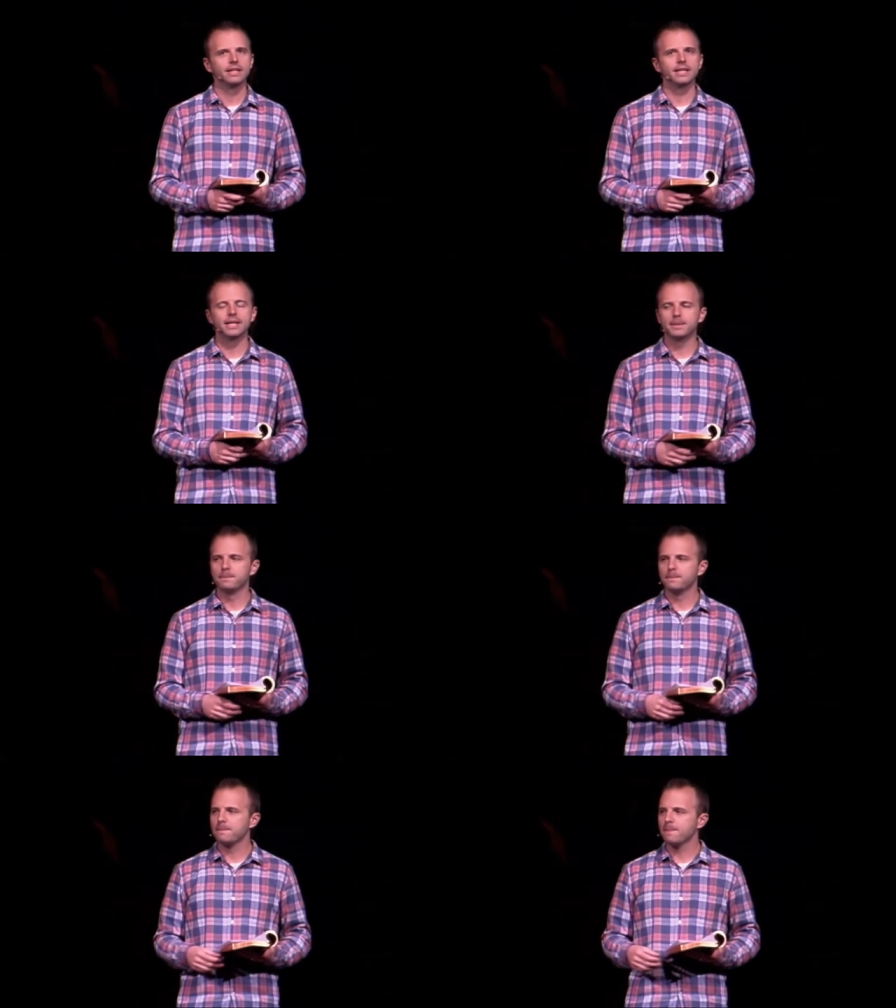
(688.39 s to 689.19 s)
Um,
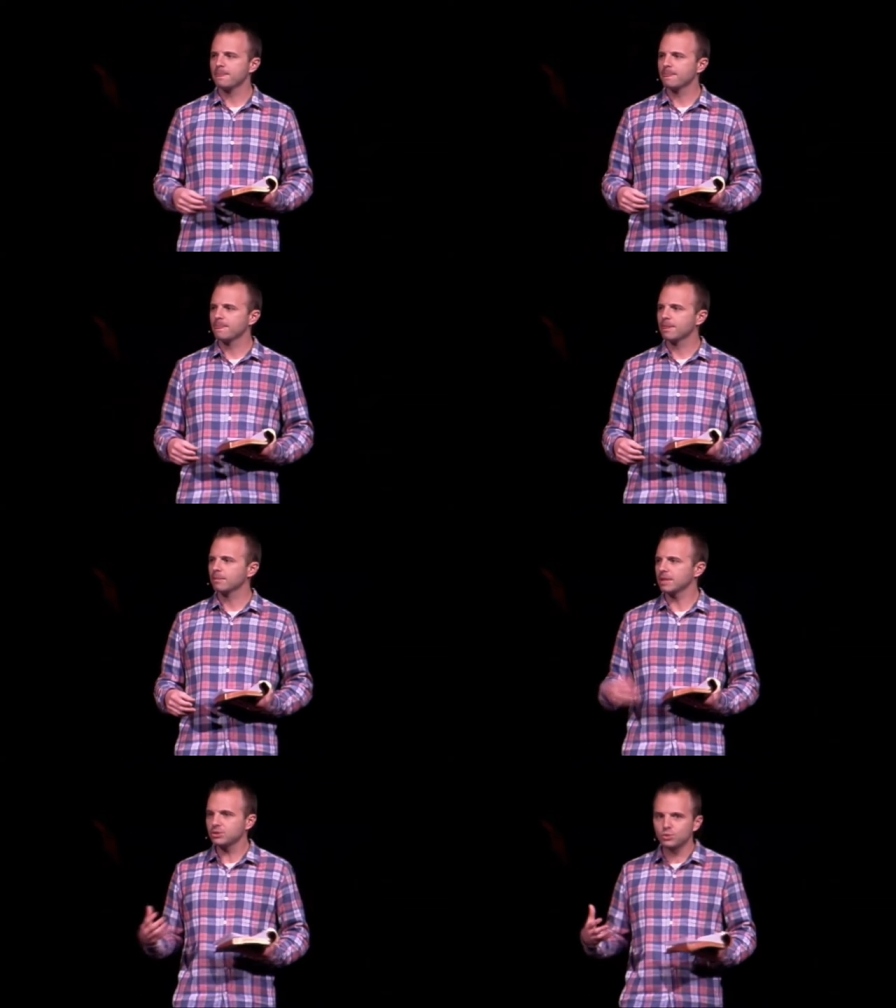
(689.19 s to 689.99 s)

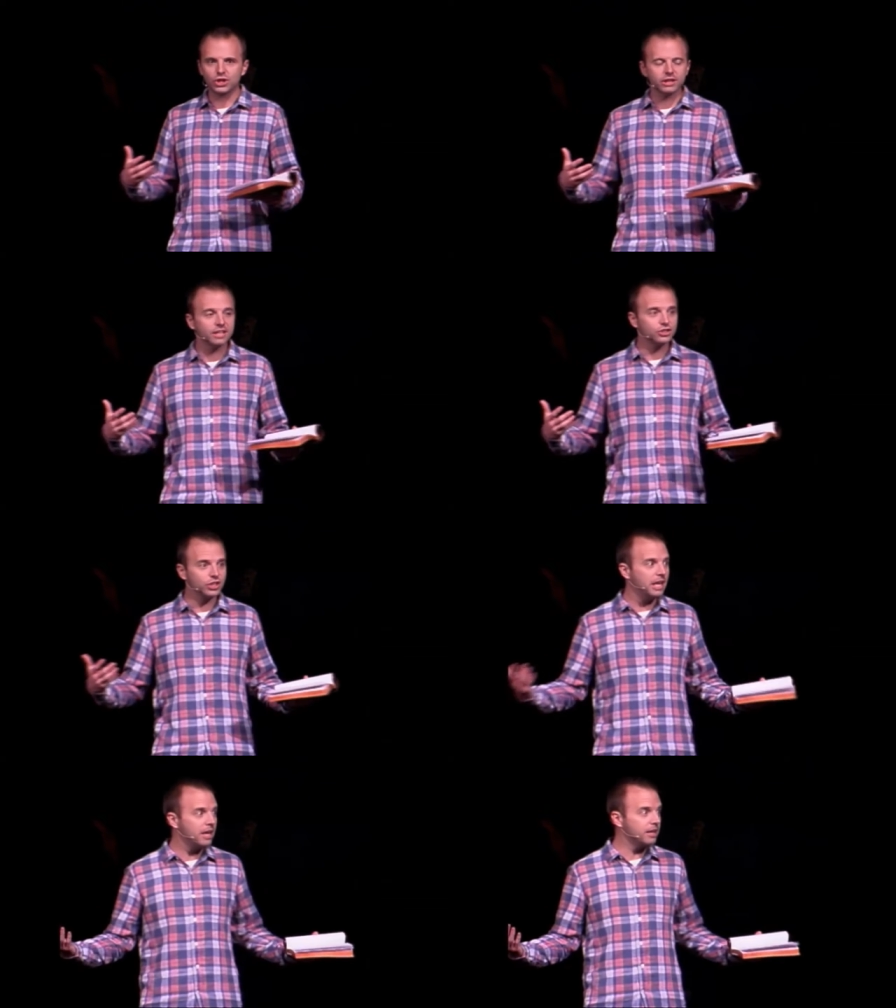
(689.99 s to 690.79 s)
but that's what she thinks
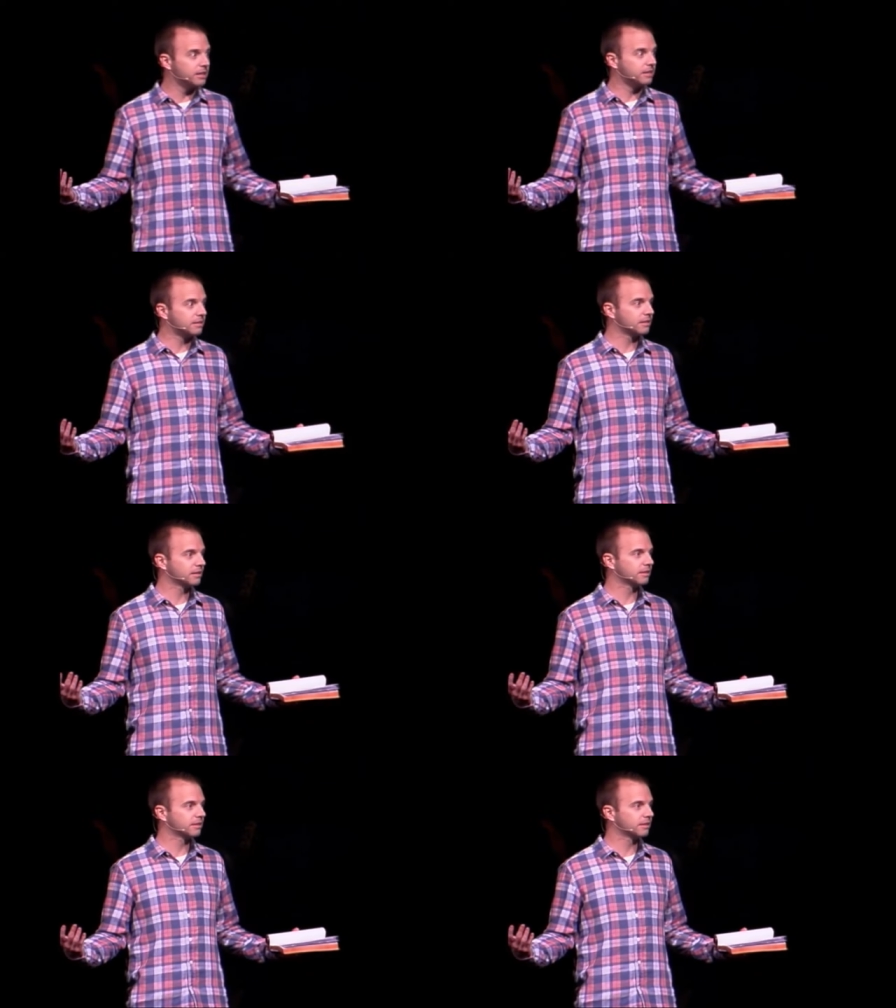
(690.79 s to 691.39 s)
she needs.